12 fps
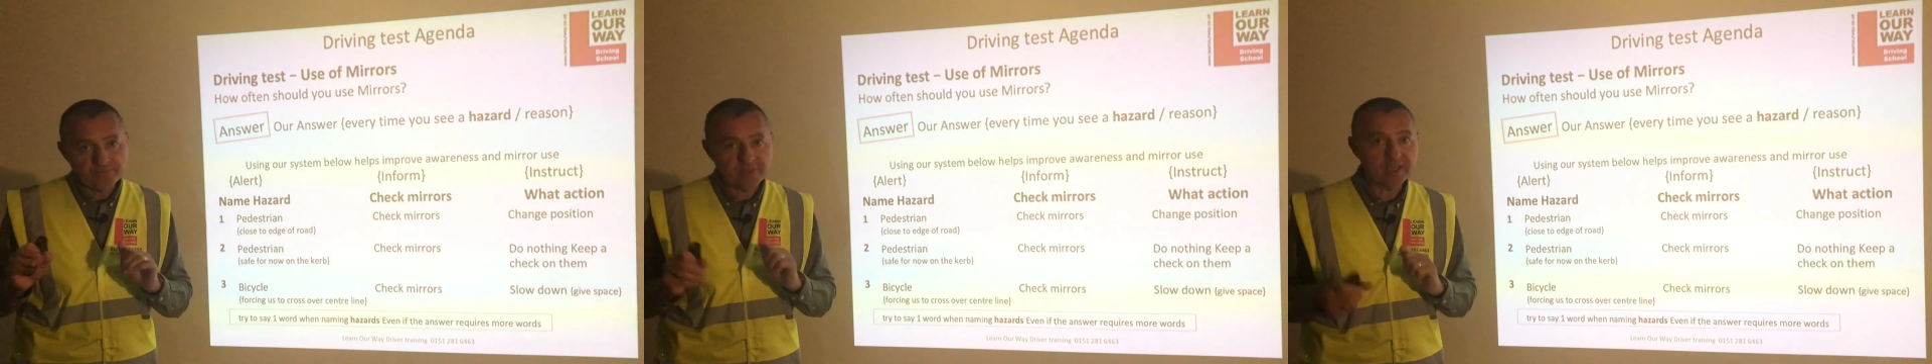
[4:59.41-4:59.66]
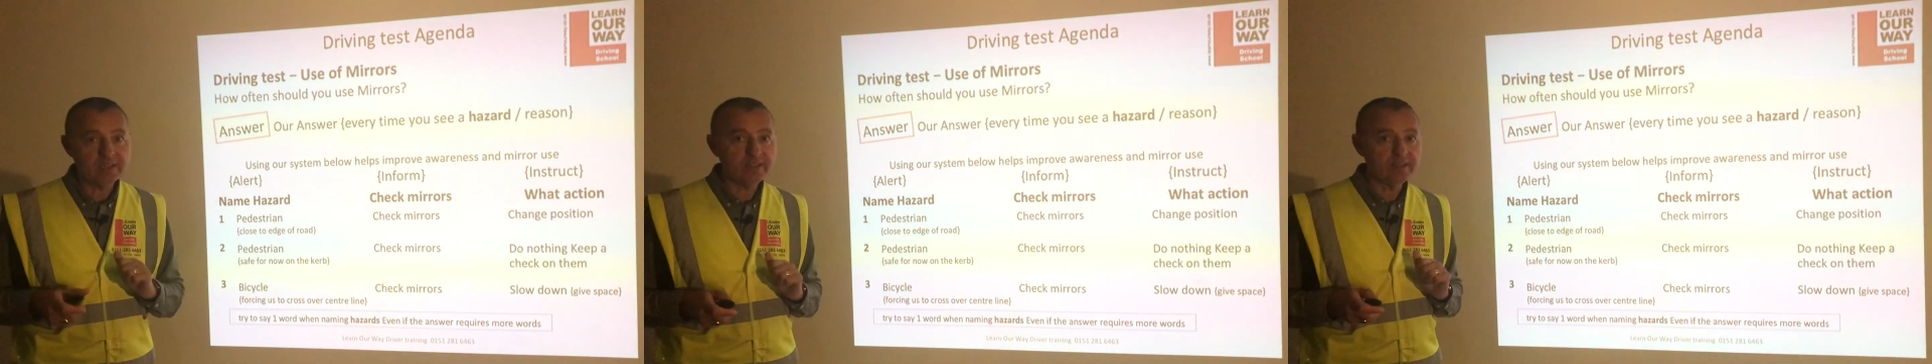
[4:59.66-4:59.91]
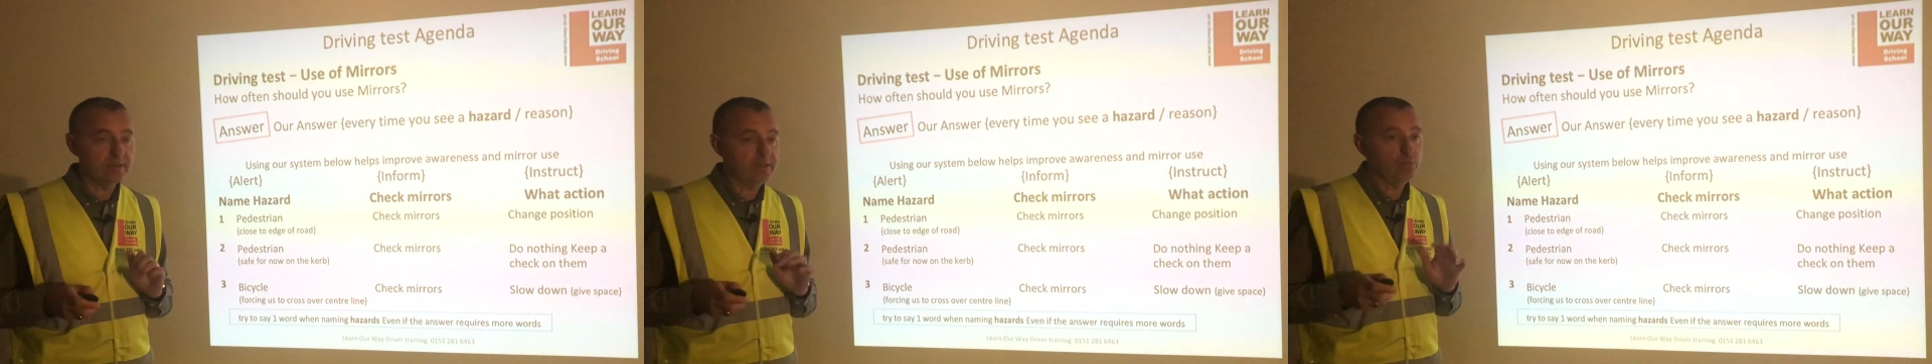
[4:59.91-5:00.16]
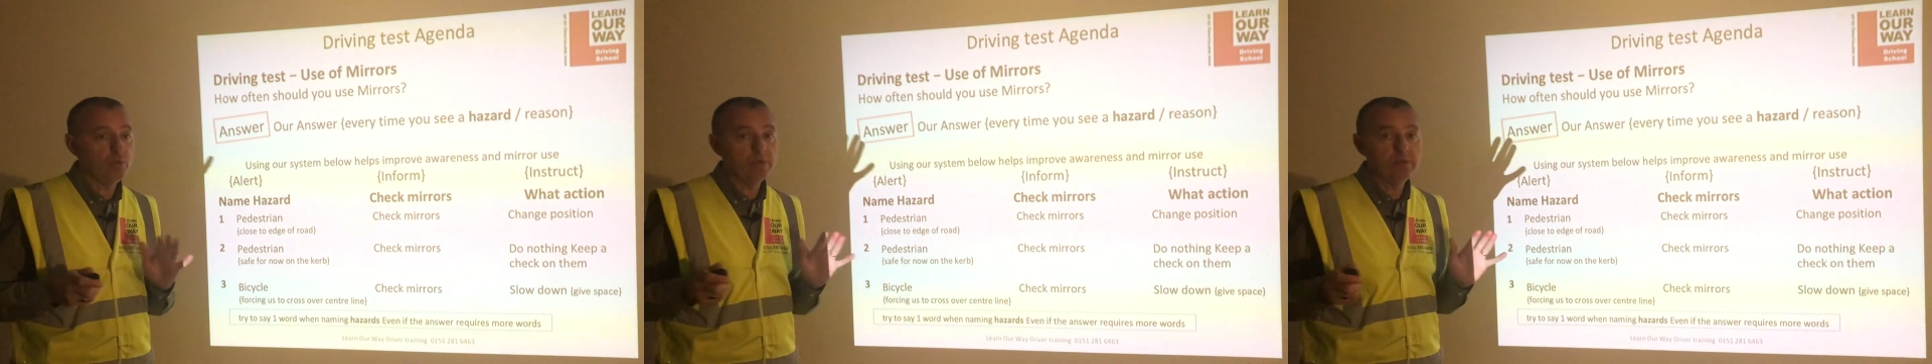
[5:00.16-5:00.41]
then
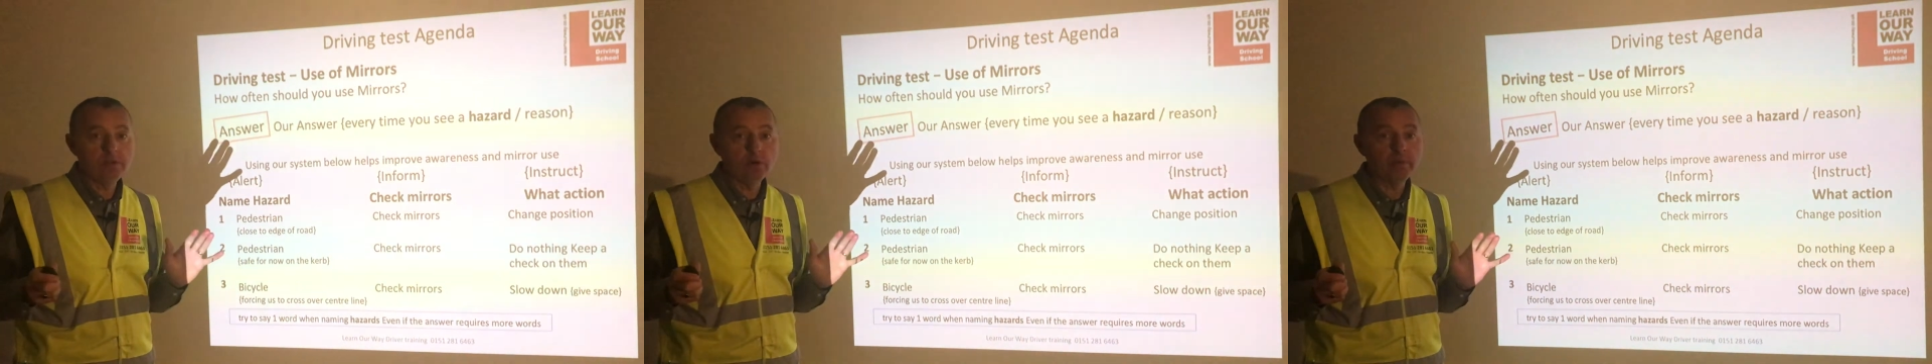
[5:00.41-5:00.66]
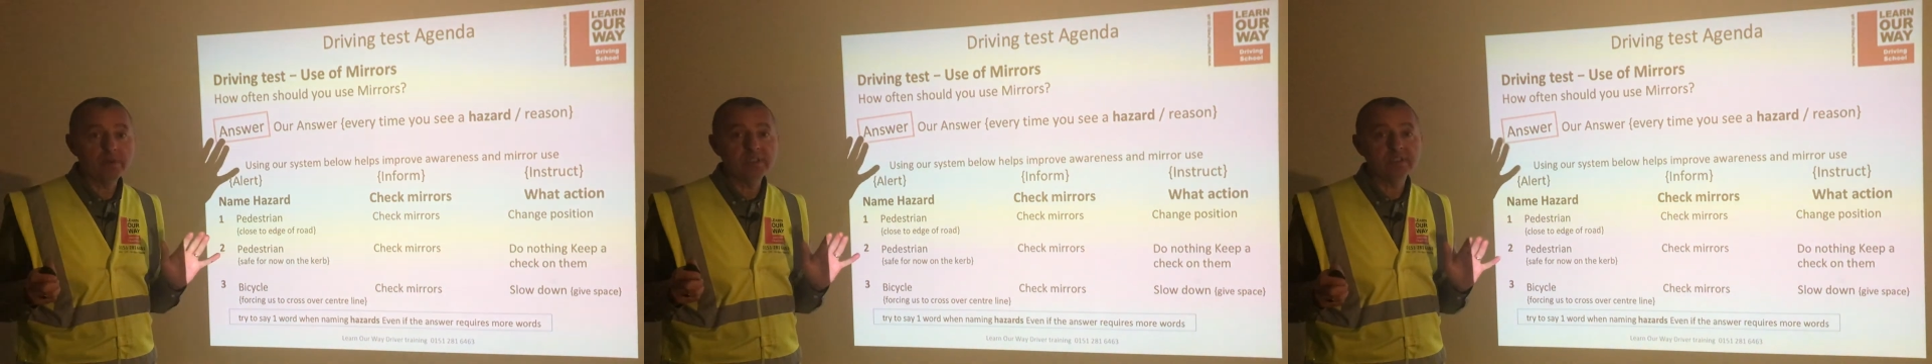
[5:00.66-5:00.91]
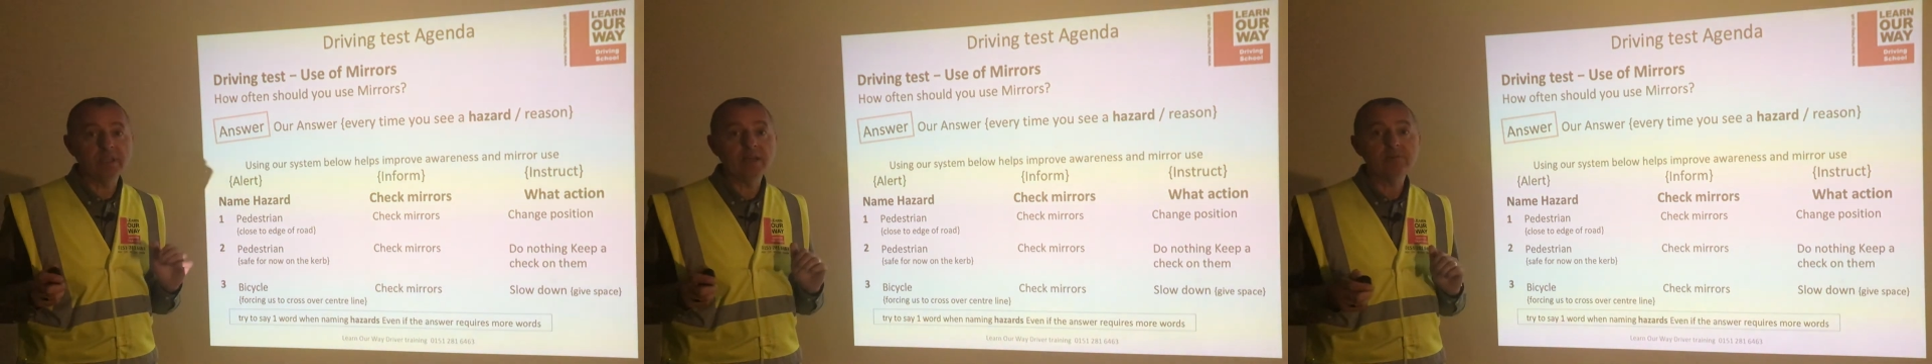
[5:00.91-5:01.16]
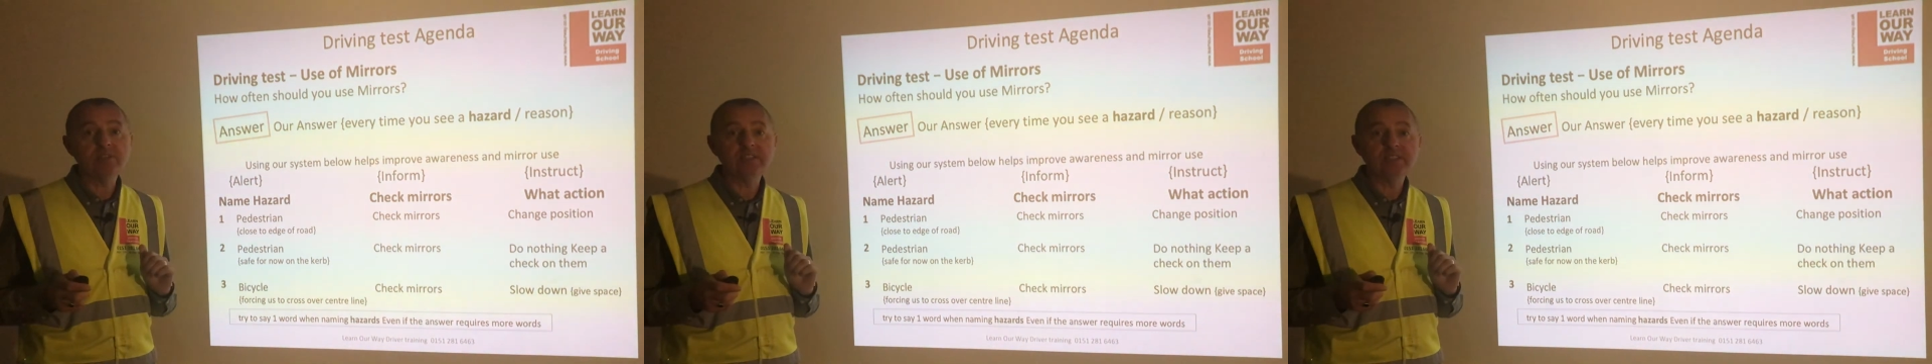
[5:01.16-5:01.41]
when nobody's
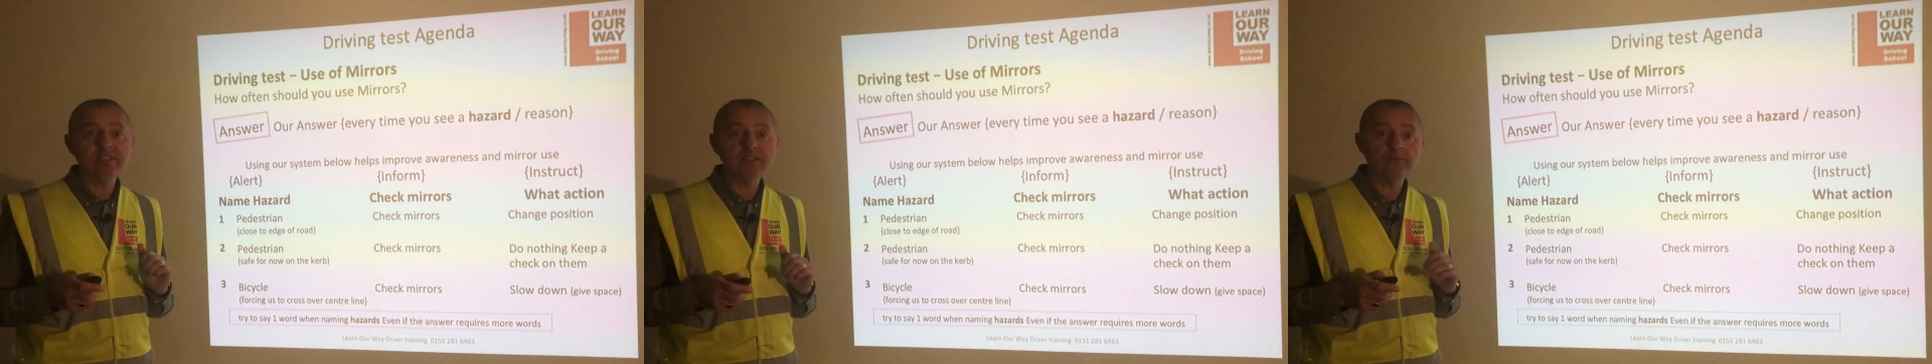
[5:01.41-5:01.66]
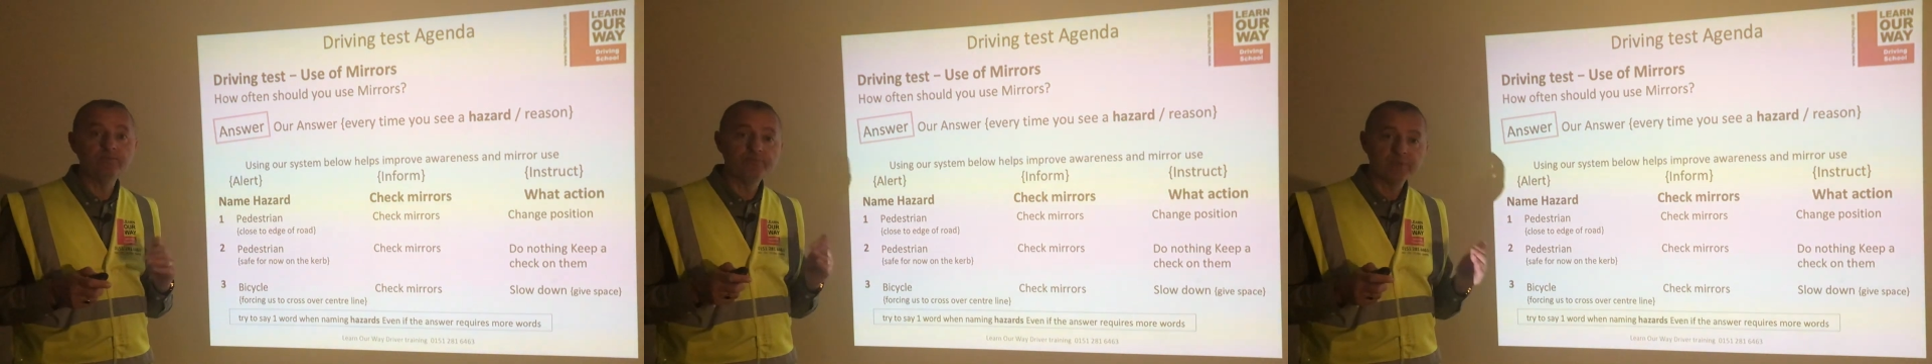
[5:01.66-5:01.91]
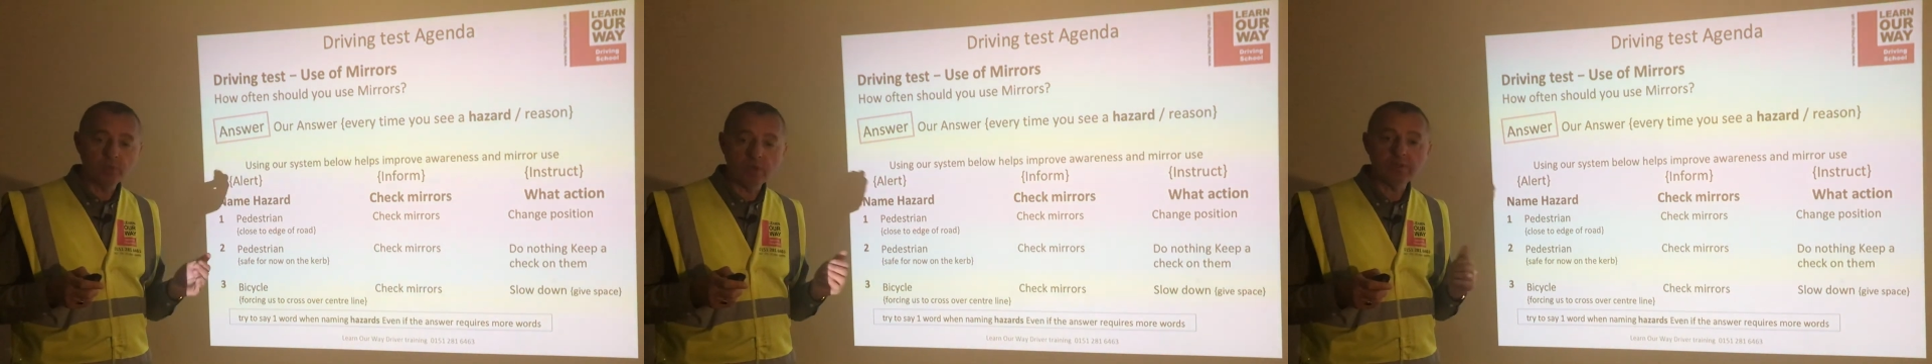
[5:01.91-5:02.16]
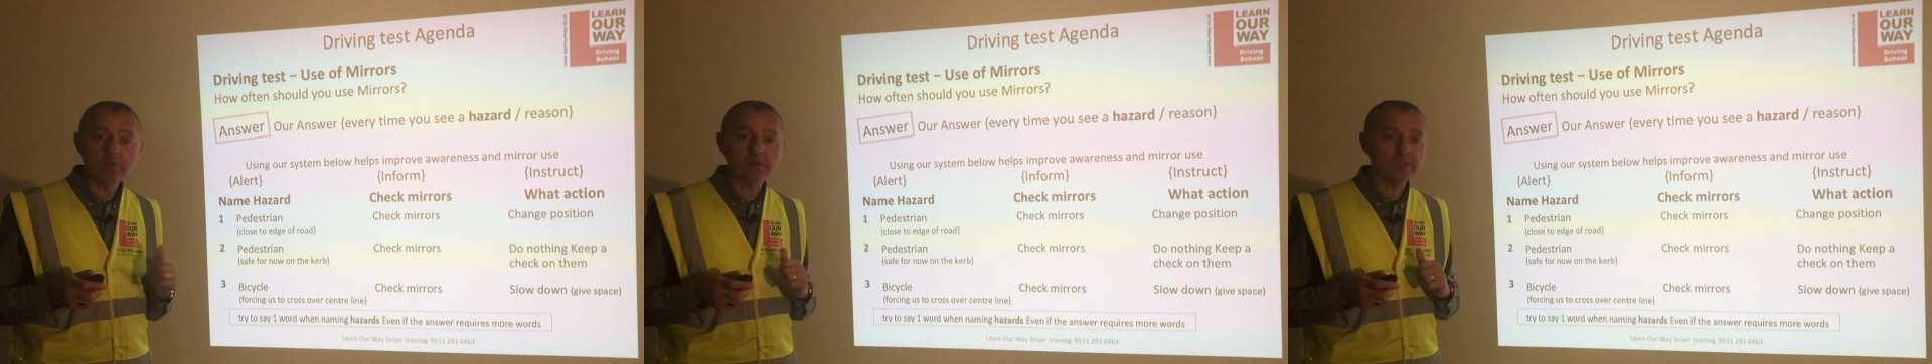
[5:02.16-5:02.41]
allowed to sit in while
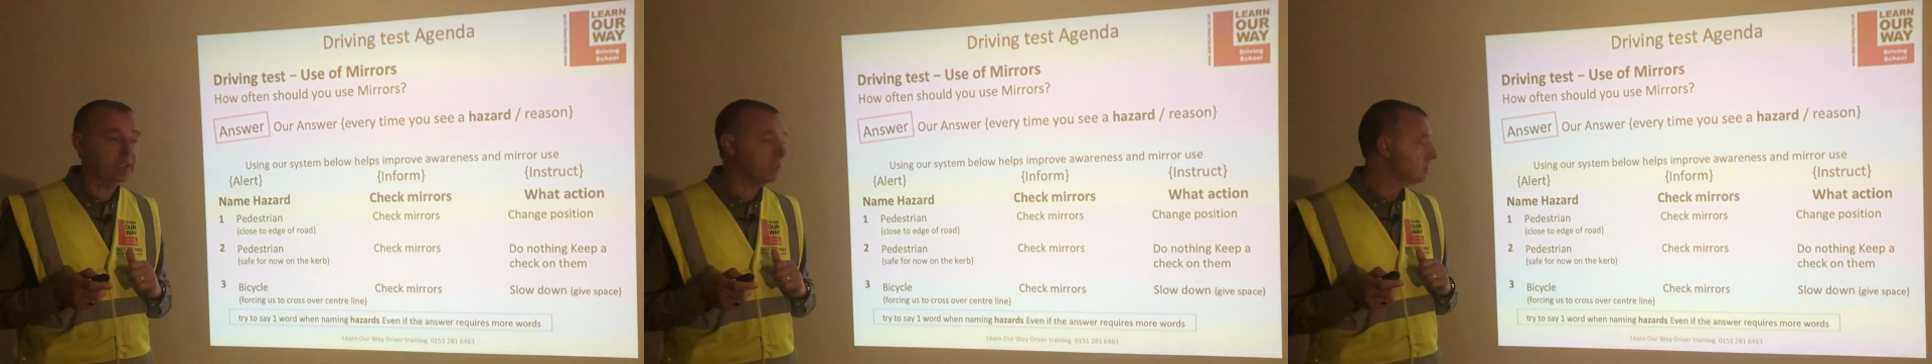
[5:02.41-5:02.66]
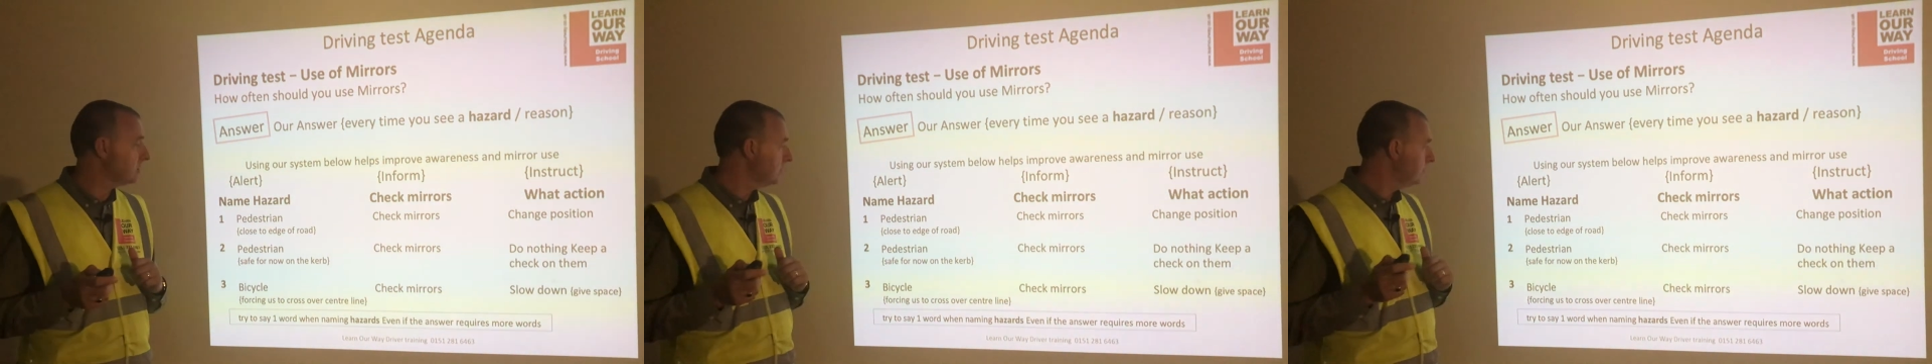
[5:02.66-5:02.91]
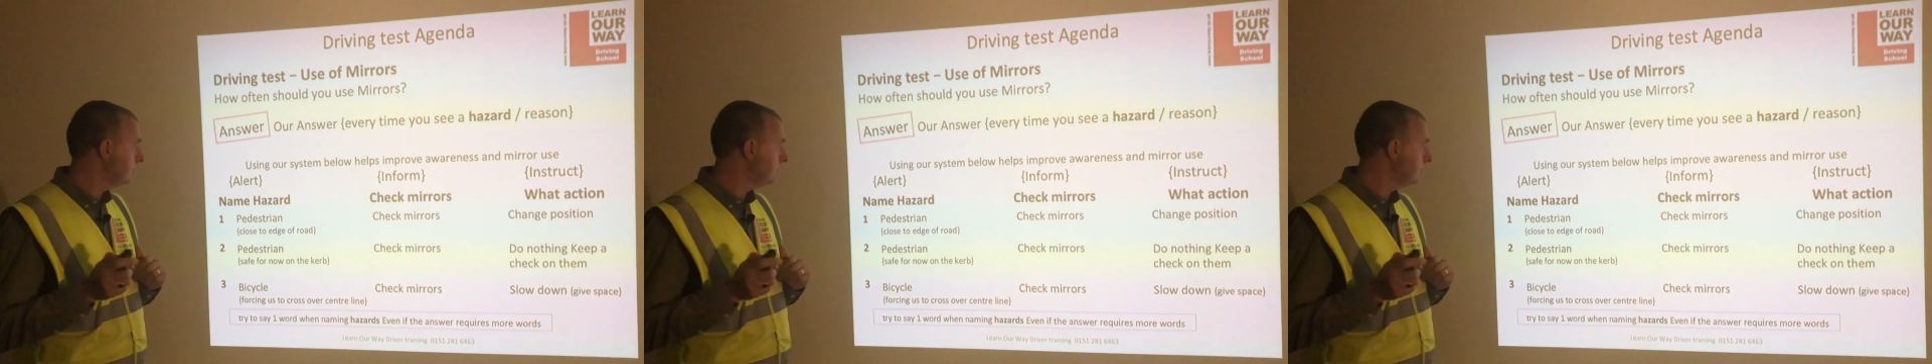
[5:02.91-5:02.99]
you're on test.